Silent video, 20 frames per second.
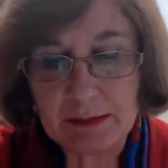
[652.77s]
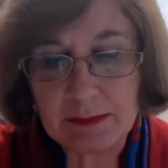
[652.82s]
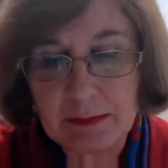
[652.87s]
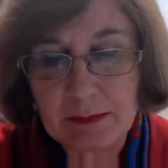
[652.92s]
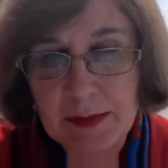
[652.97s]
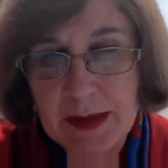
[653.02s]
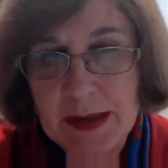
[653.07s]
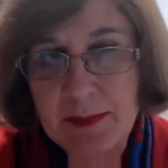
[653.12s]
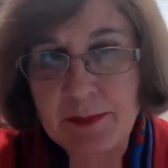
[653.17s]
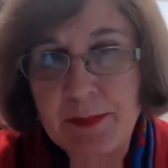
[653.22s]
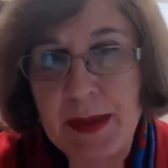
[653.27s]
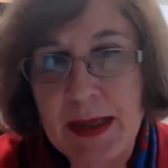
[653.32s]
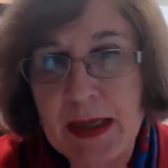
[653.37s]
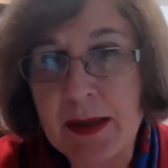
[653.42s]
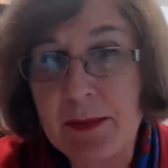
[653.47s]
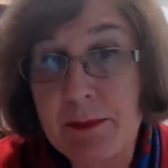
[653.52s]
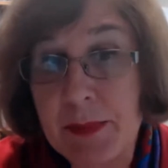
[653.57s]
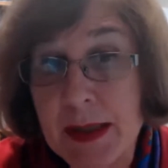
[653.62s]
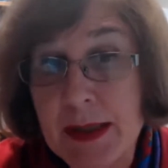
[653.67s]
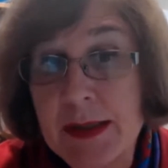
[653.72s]
We'd been
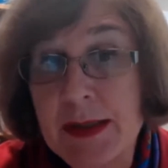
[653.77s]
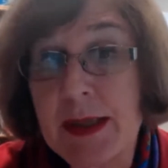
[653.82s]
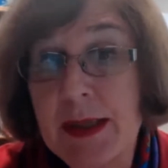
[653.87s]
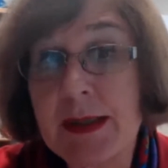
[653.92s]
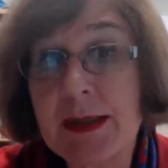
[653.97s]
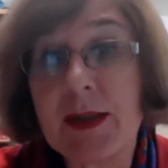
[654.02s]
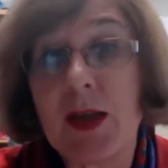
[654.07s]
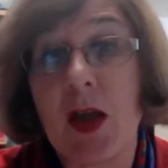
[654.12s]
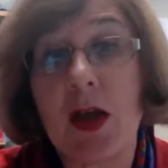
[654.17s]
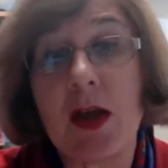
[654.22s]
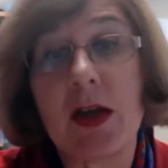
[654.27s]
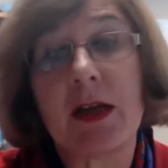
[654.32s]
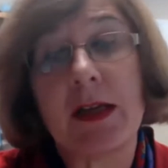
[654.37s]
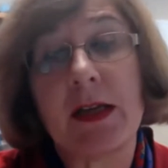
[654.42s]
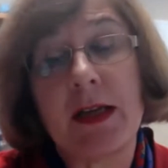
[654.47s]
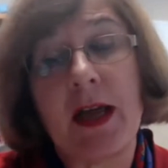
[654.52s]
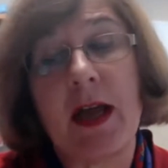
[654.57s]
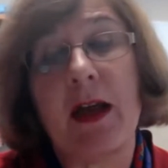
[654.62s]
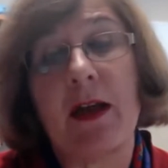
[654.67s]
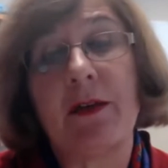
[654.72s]
in business long
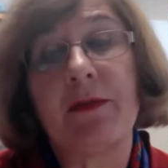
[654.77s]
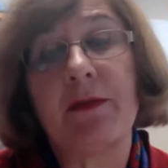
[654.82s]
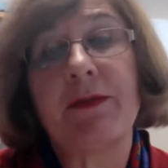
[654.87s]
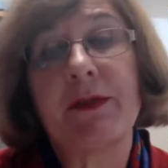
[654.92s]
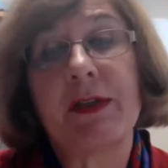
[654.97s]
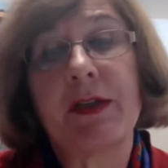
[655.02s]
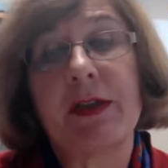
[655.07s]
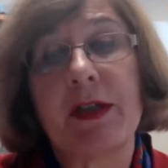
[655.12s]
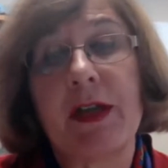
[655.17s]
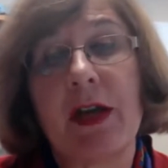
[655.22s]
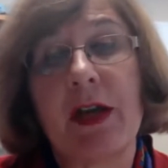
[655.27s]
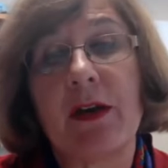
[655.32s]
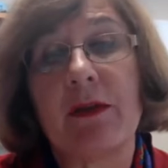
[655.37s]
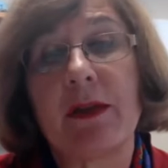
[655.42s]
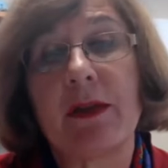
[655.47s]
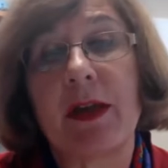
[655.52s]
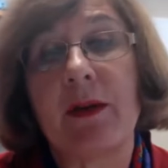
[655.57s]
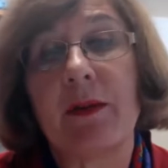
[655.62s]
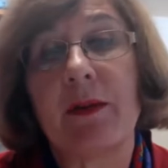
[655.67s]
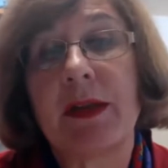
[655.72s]
enough to know
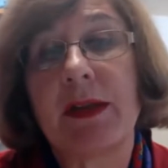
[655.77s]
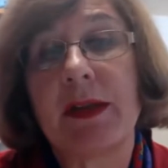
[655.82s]
that